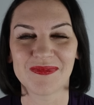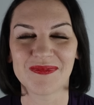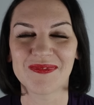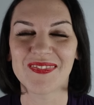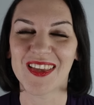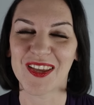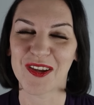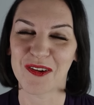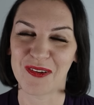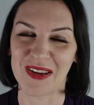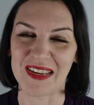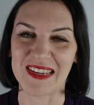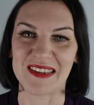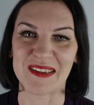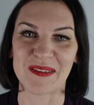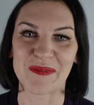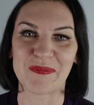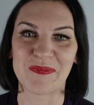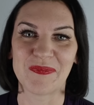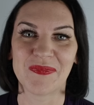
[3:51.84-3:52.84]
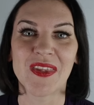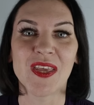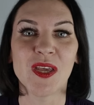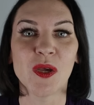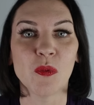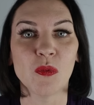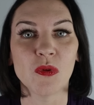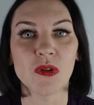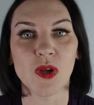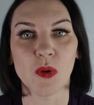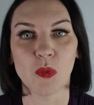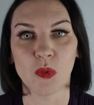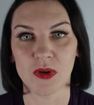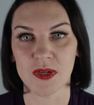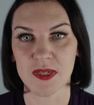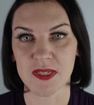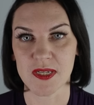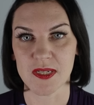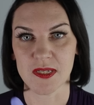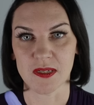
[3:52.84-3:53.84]
Great. We'll go one at a
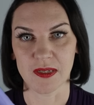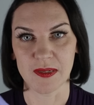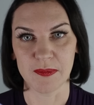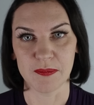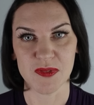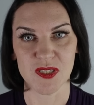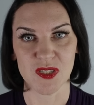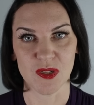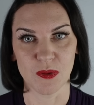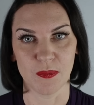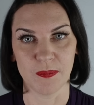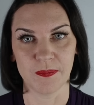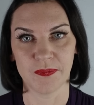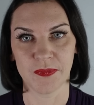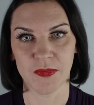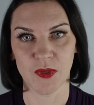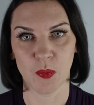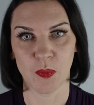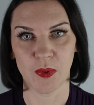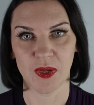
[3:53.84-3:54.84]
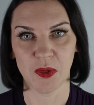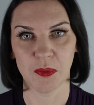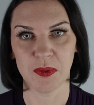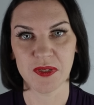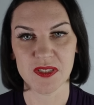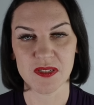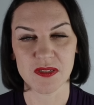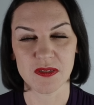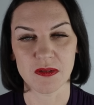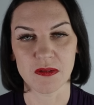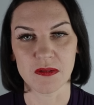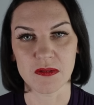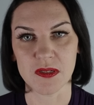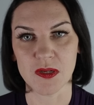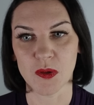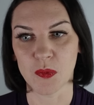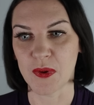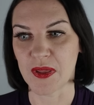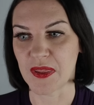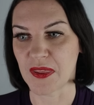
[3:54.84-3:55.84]
time. So we're going to start
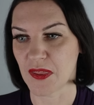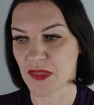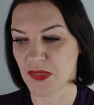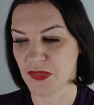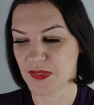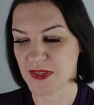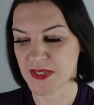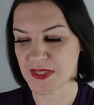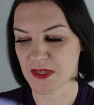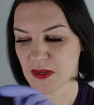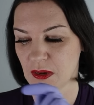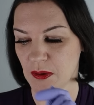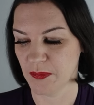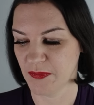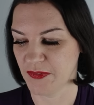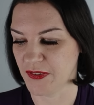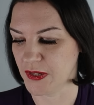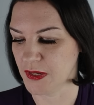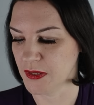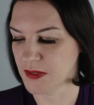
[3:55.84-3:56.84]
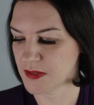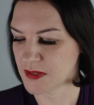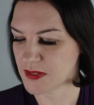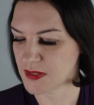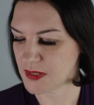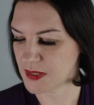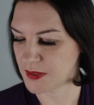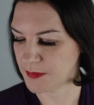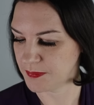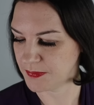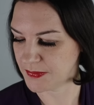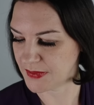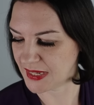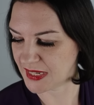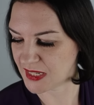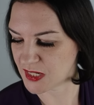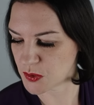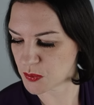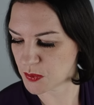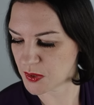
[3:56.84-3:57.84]
with this arm first, and
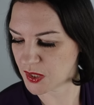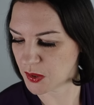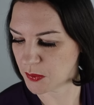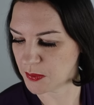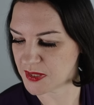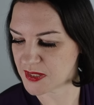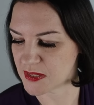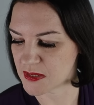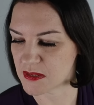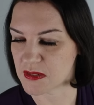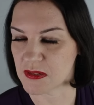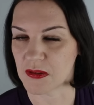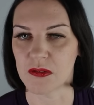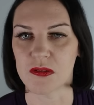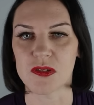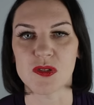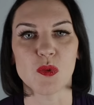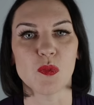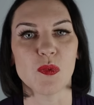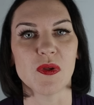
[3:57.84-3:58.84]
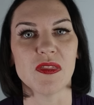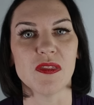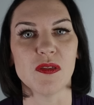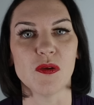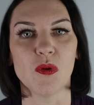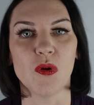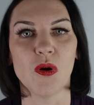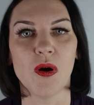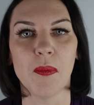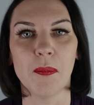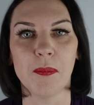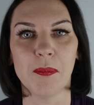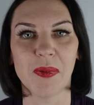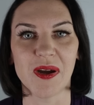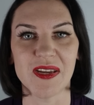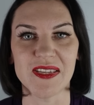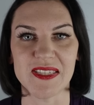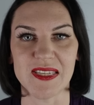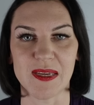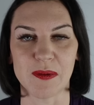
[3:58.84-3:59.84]
we're going to start with your
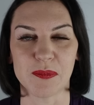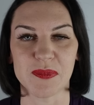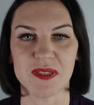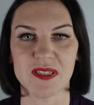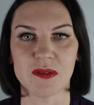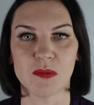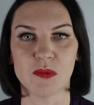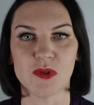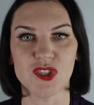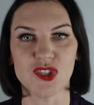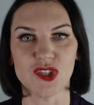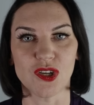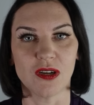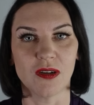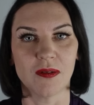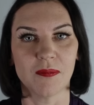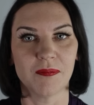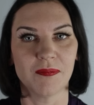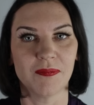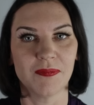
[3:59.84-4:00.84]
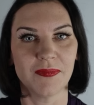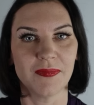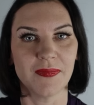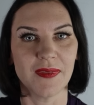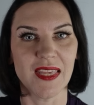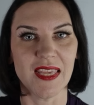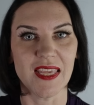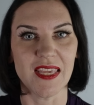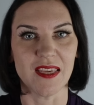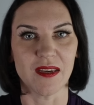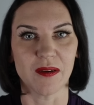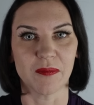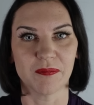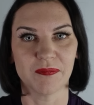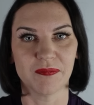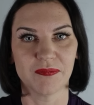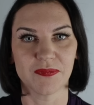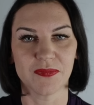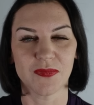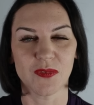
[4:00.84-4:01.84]
biceps, which are here.
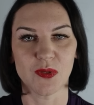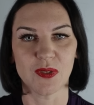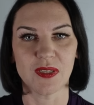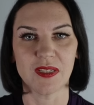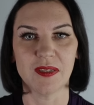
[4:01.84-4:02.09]
Okay?